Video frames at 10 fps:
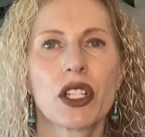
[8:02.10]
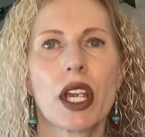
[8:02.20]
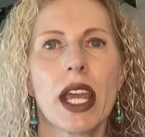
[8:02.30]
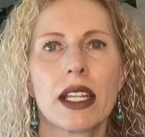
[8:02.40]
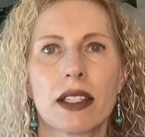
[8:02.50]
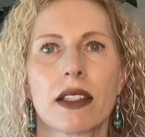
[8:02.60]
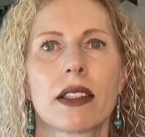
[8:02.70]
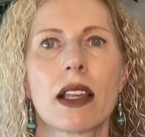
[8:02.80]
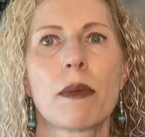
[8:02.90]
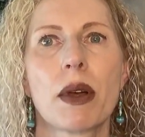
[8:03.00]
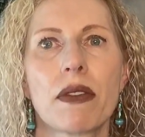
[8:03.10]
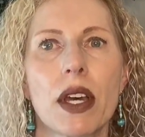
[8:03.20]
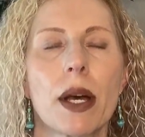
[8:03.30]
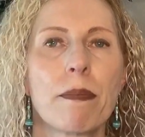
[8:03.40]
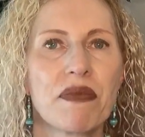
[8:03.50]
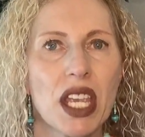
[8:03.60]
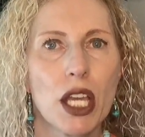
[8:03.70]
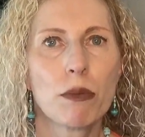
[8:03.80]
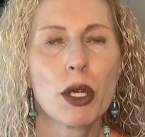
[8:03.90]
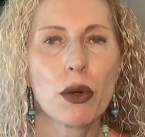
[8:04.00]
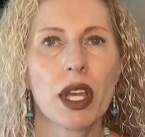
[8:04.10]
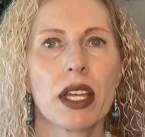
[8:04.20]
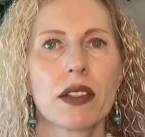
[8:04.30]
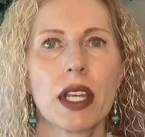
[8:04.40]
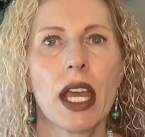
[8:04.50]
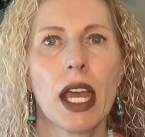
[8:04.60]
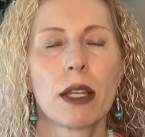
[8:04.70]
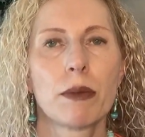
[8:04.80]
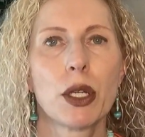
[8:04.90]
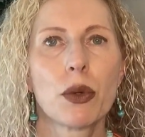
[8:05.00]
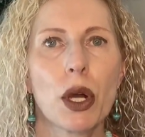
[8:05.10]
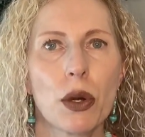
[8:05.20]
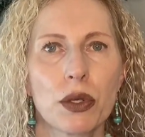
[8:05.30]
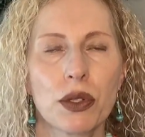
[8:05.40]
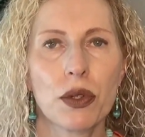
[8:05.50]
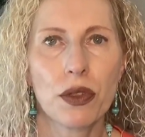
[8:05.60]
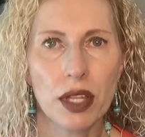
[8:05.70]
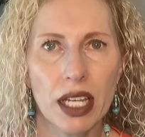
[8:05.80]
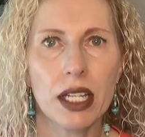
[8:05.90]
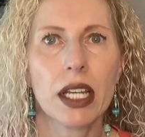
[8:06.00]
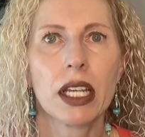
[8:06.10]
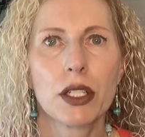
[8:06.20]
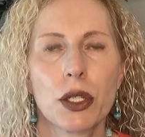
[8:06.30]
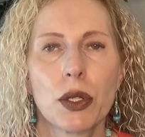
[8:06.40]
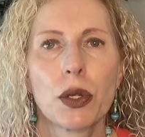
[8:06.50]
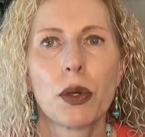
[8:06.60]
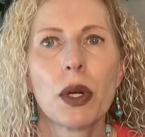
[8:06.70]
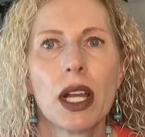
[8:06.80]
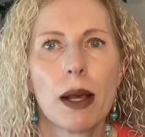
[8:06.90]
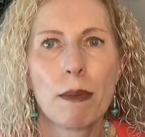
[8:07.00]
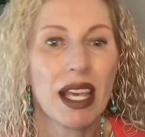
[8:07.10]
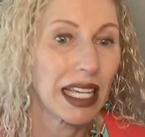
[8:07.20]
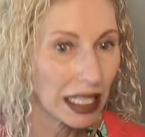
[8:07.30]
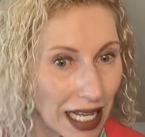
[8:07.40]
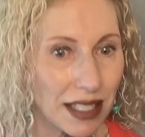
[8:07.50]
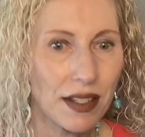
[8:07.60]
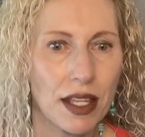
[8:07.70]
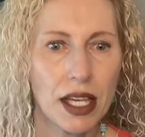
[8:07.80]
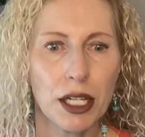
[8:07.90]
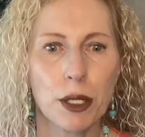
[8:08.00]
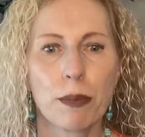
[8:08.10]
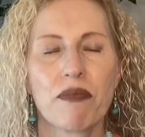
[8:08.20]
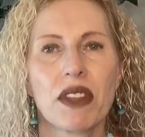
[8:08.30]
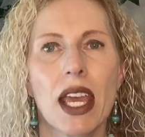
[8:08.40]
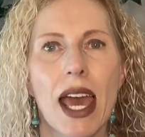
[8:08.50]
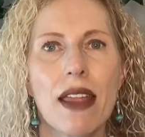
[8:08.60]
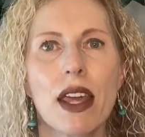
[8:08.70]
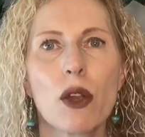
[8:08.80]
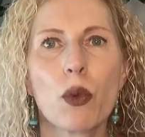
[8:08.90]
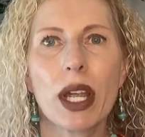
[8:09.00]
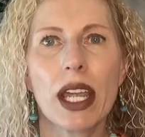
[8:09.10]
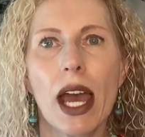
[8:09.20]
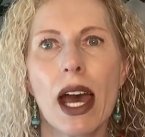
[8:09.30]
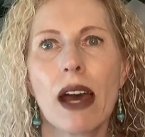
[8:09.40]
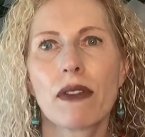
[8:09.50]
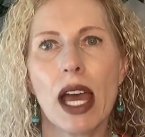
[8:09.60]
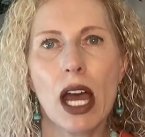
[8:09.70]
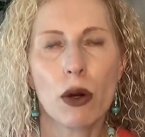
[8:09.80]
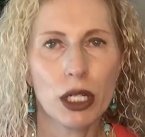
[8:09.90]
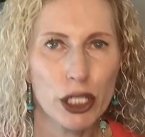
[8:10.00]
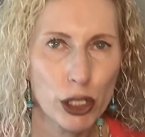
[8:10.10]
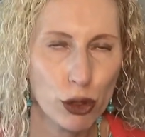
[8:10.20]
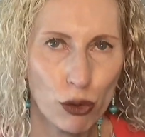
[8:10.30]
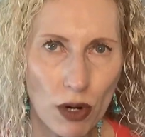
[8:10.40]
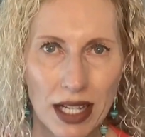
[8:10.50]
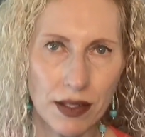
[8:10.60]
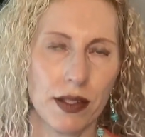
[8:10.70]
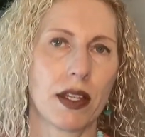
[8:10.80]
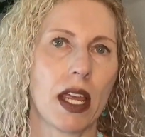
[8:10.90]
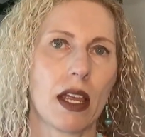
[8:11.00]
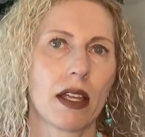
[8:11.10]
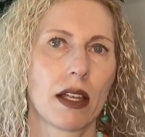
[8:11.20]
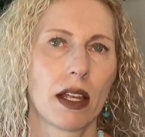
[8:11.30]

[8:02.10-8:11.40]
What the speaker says: which aids in some of the mucus and mucosal thickening to make it less thick. And then we have our trusty